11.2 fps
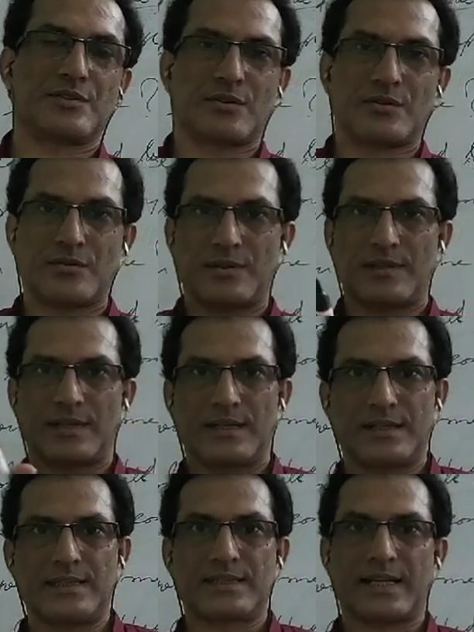So
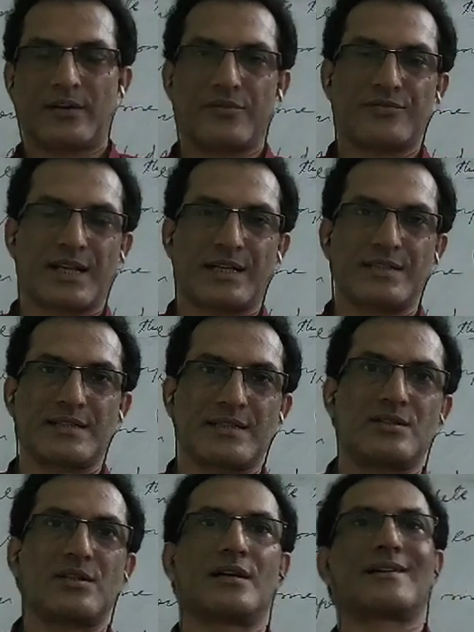in this kind of
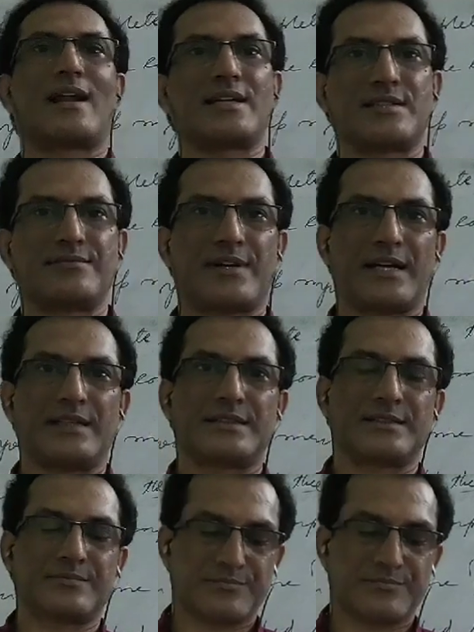sentences, classified.